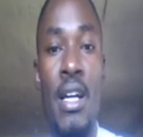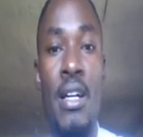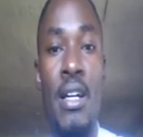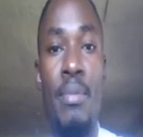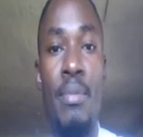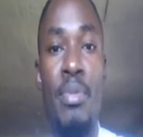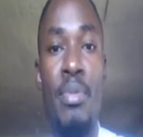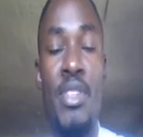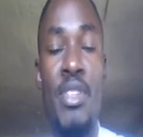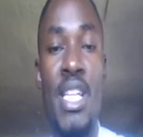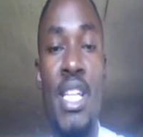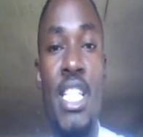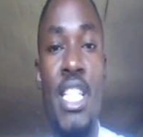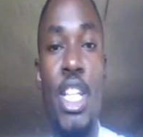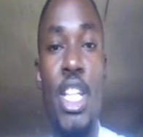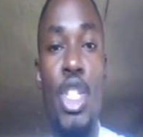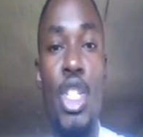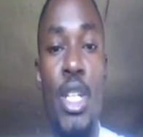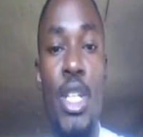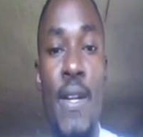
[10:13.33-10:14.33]

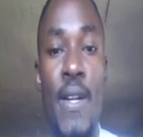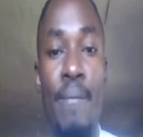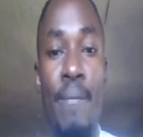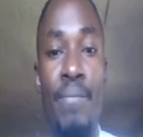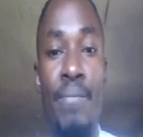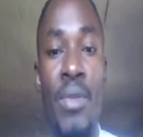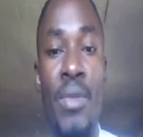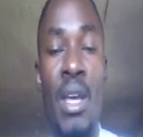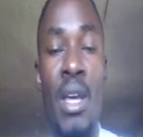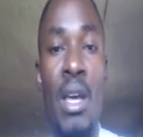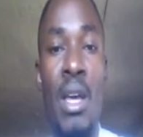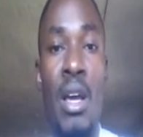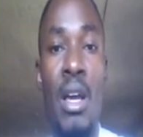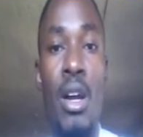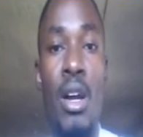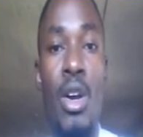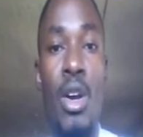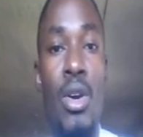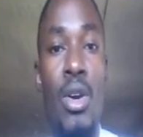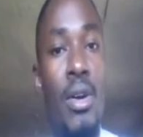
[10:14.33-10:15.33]
presentation.
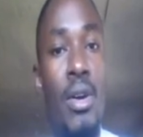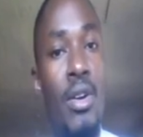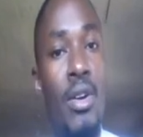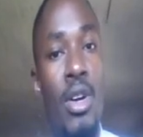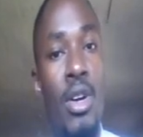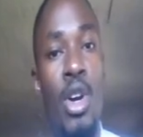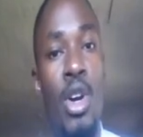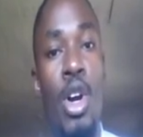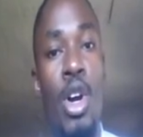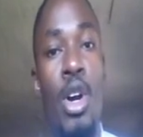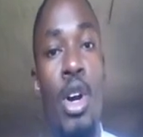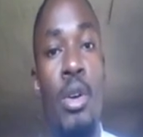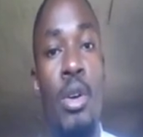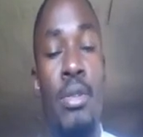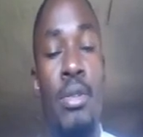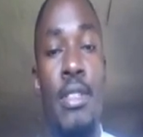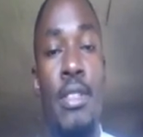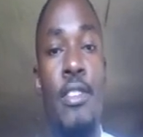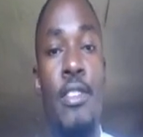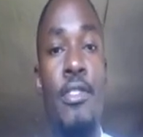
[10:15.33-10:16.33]

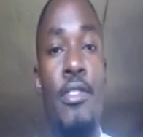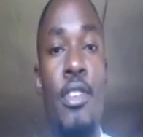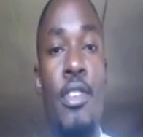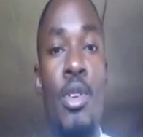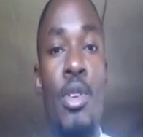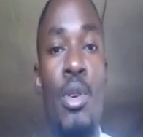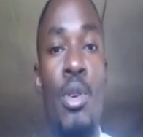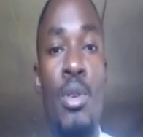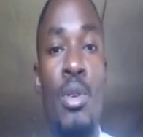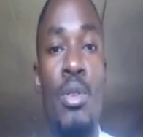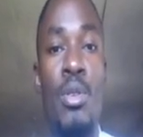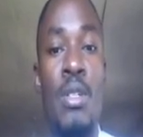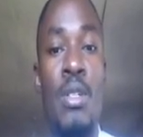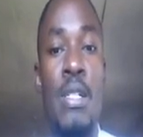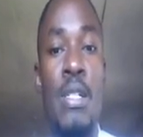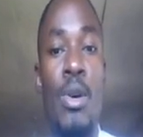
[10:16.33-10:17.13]
Go view